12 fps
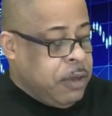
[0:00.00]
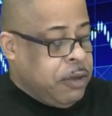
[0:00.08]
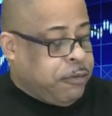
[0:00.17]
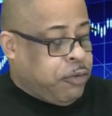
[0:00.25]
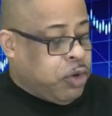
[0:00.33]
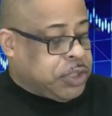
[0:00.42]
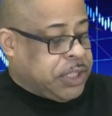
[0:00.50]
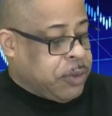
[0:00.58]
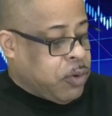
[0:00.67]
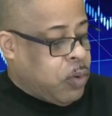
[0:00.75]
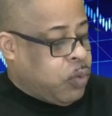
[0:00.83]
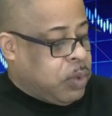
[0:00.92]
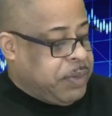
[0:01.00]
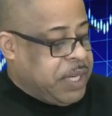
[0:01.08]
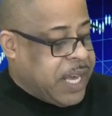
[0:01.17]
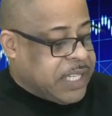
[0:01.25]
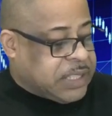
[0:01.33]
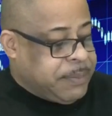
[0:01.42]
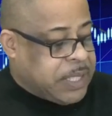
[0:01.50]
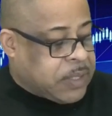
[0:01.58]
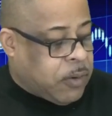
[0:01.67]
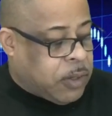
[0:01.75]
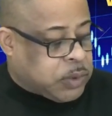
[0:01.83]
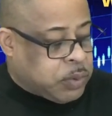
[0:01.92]
40 will be the estimate
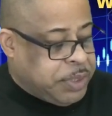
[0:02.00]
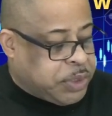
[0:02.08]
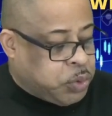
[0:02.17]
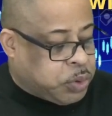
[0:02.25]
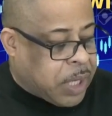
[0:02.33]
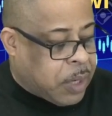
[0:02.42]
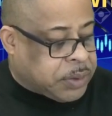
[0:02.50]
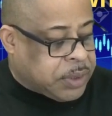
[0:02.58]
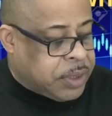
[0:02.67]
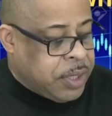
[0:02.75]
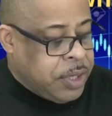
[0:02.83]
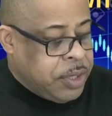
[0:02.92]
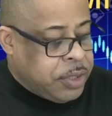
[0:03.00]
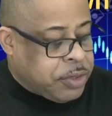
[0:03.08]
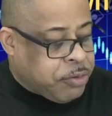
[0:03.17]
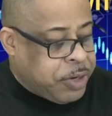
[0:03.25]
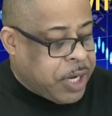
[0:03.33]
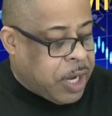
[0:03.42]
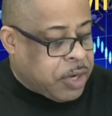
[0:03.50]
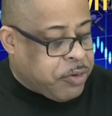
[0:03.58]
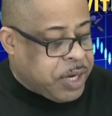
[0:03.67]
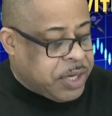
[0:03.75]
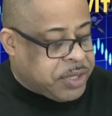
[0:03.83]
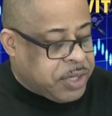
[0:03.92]
cost, will be
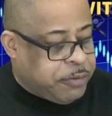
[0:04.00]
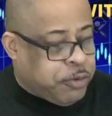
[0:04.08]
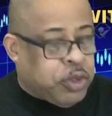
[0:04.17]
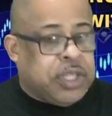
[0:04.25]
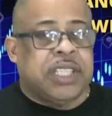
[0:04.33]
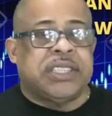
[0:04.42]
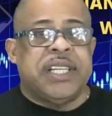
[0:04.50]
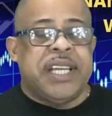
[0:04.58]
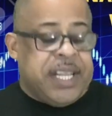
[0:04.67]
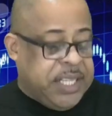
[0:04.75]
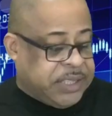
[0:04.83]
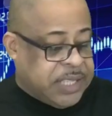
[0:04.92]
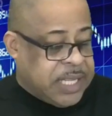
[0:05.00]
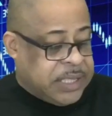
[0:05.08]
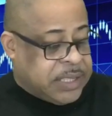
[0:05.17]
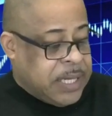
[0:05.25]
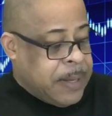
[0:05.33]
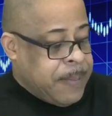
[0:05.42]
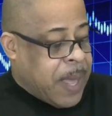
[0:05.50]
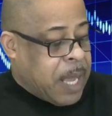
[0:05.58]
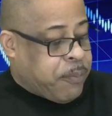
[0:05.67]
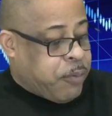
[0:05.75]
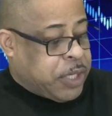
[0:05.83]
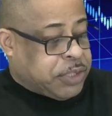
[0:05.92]
$2,334.80. I
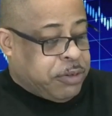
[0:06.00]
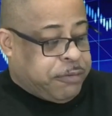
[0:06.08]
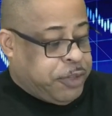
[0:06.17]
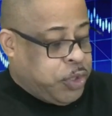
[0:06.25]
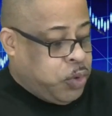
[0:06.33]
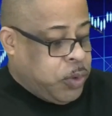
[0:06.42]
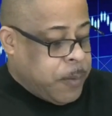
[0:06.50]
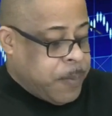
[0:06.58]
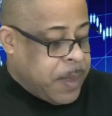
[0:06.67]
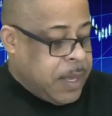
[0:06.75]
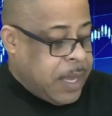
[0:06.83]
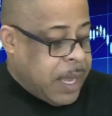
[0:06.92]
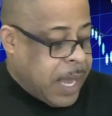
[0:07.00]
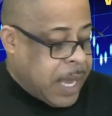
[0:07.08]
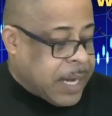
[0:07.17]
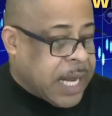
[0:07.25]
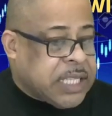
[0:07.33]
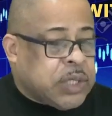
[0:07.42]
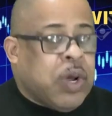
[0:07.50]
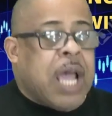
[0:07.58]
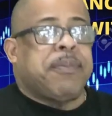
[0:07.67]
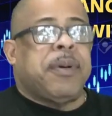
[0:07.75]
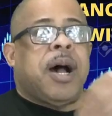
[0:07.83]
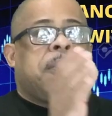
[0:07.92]
press review and I
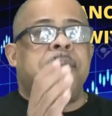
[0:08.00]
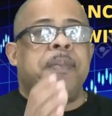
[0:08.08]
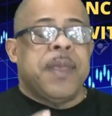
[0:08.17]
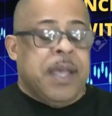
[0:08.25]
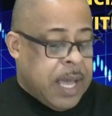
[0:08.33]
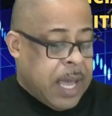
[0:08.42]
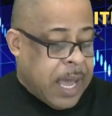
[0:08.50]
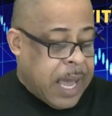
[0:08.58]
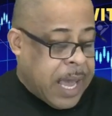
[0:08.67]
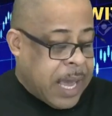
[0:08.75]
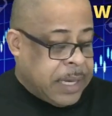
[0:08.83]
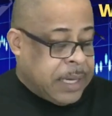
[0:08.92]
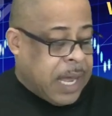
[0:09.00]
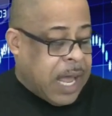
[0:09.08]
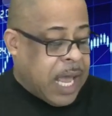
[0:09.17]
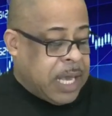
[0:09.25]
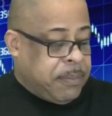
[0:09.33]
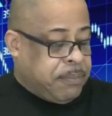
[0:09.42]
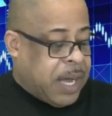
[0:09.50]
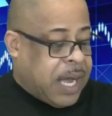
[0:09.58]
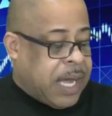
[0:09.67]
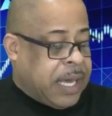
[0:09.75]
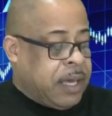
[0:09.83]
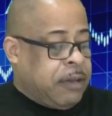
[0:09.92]
swipe up and I
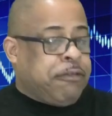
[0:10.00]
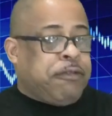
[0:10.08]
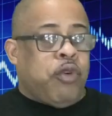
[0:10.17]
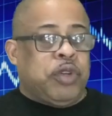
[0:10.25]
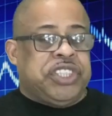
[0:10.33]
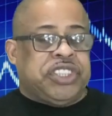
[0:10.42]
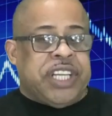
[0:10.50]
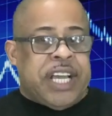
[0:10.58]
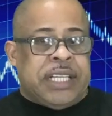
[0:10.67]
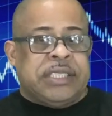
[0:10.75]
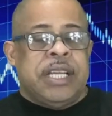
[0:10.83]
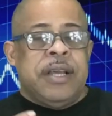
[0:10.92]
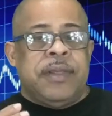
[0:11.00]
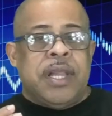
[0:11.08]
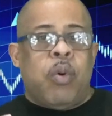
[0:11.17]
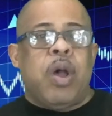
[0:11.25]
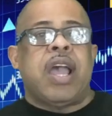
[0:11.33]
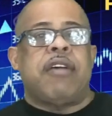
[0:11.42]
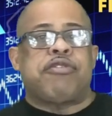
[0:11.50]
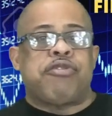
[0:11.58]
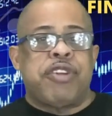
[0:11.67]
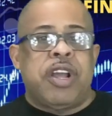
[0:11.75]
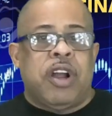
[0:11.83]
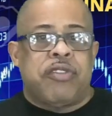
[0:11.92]
buy 40 shares. Now I have
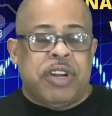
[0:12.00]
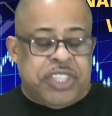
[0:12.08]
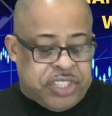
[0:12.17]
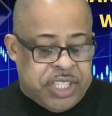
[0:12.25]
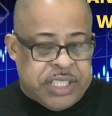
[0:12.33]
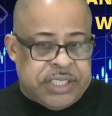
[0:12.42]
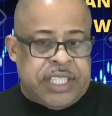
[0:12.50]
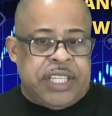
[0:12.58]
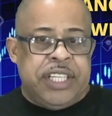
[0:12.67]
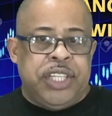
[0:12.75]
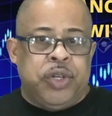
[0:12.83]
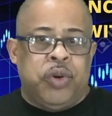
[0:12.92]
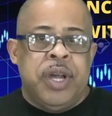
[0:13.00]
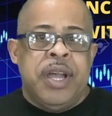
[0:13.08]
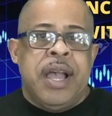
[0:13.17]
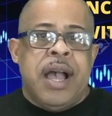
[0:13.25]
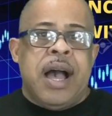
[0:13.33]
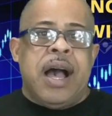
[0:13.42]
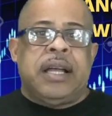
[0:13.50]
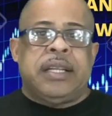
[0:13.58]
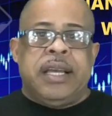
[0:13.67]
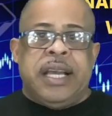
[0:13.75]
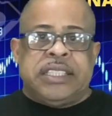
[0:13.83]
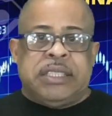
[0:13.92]
300 shares in NIO at
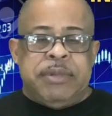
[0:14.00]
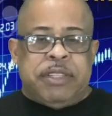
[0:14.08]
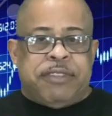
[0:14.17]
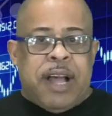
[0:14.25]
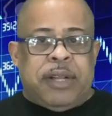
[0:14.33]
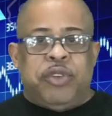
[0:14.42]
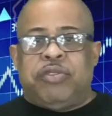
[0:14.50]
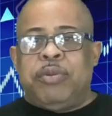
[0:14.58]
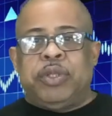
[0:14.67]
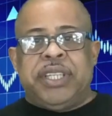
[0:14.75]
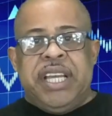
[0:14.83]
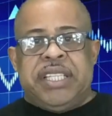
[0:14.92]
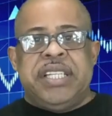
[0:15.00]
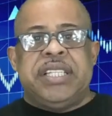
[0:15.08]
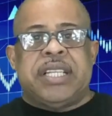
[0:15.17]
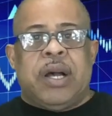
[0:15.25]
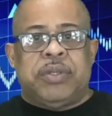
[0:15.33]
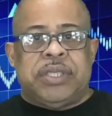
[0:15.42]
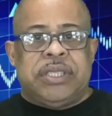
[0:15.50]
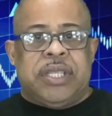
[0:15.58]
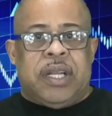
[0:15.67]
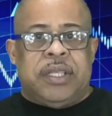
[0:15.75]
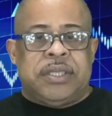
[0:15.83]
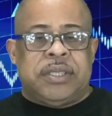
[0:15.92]
an estimate value of about
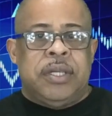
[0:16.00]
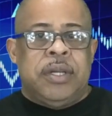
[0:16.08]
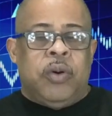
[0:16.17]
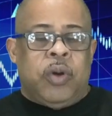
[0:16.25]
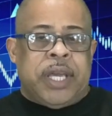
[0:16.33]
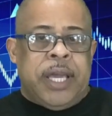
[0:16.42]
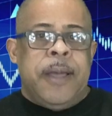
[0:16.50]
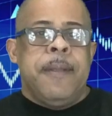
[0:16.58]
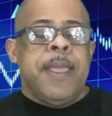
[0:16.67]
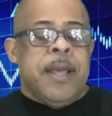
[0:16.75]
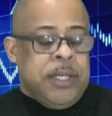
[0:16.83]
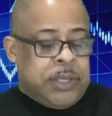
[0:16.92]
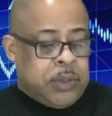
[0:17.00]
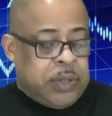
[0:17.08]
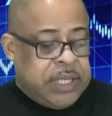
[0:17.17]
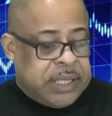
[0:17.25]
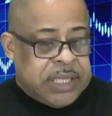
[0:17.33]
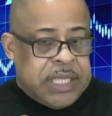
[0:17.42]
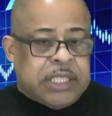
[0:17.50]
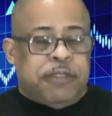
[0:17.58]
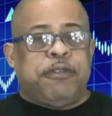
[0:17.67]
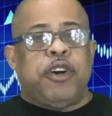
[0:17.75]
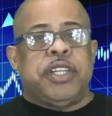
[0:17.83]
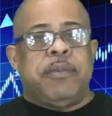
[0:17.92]
$18,000. Okay, so this is the
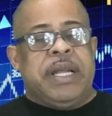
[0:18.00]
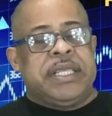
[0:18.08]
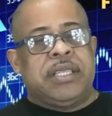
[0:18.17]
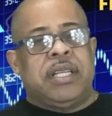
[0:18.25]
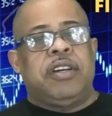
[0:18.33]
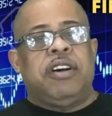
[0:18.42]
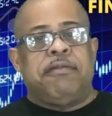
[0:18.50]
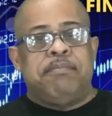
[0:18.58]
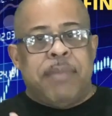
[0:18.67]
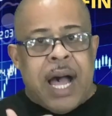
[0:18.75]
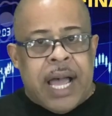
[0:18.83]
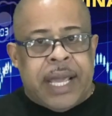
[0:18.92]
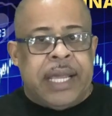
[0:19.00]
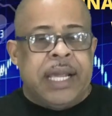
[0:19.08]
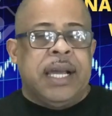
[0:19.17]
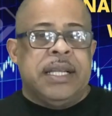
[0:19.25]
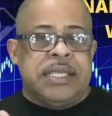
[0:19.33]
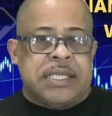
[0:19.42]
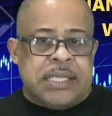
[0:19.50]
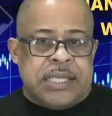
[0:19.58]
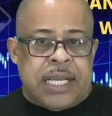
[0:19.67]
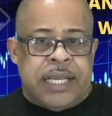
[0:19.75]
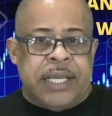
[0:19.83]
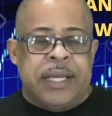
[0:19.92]
fundamental of buying and
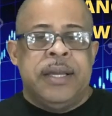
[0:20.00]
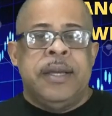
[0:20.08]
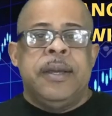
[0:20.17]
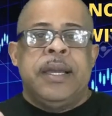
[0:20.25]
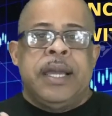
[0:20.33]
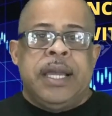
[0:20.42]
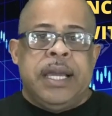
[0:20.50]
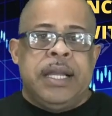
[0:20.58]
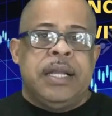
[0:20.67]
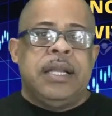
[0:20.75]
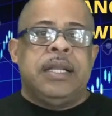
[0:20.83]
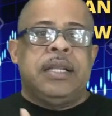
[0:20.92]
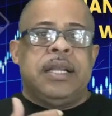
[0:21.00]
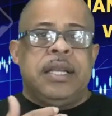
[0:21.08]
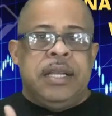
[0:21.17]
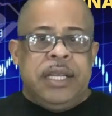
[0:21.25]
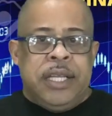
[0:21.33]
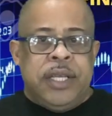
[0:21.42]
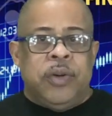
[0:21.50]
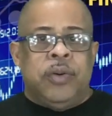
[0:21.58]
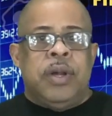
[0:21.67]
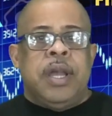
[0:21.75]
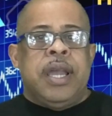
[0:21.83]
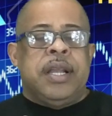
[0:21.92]
selling in the
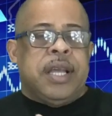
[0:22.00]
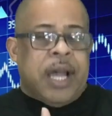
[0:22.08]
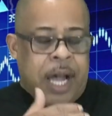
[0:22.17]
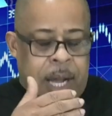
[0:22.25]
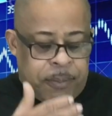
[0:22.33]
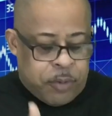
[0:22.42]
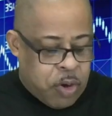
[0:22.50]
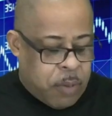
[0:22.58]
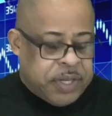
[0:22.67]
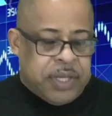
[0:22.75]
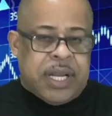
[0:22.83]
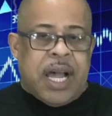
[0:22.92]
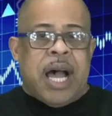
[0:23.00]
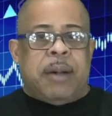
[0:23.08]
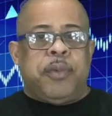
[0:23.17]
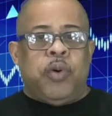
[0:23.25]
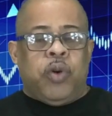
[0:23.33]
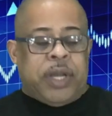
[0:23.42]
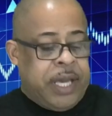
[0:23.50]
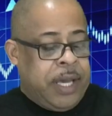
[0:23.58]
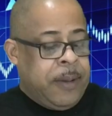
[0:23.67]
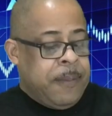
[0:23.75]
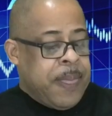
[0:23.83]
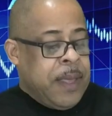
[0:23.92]
NIO, in the um, Robinhood app.
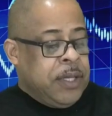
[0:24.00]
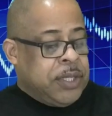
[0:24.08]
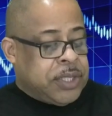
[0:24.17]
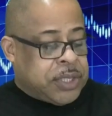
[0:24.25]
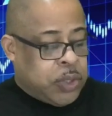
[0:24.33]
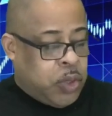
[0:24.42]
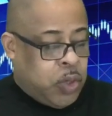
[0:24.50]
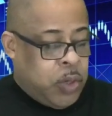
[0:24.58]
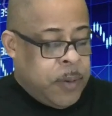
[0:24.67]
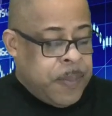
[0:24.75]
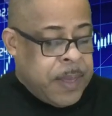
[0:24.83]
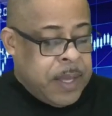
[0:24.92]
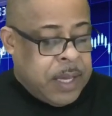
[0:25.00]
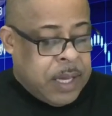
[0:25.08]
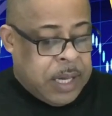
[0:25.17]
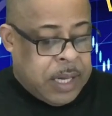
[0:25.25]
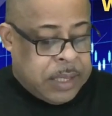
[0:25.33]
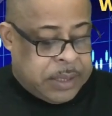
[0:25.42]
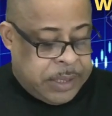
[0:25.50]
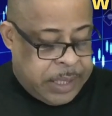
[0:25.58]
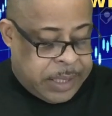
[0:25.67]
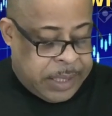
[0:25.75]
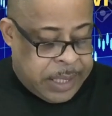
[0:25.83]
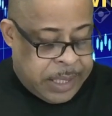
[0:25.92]
Okay, so uh,
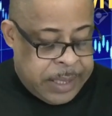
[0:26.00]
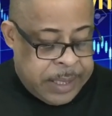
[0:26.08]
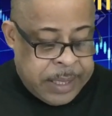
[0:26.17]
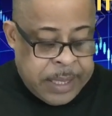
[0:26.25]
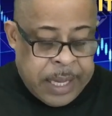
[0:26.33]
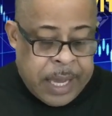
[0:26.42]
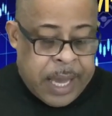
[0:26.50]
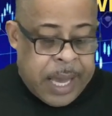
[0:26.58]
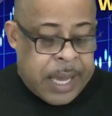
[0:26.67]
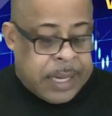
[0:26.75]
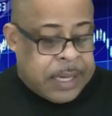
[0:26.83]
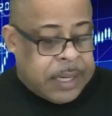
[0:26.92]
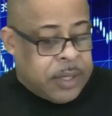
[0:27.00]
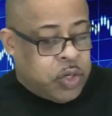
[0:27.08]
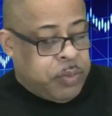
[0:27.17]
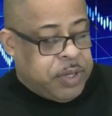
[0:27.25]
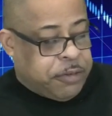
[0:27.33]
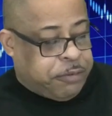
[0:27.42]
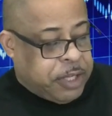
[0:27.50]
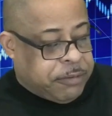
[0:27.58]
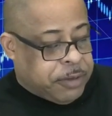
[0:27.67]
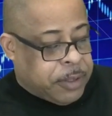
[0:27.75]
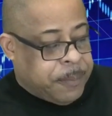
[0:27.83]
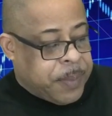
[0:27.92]
take care and do me a
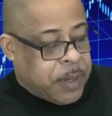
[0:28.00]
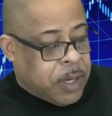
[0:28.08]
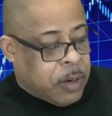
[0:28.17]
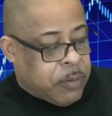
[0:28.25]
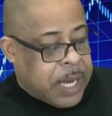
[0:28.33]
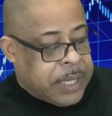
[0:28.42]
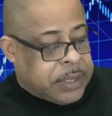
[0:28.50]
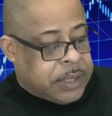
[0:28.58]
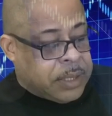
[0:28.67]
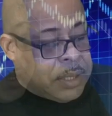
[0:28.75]
favor. All right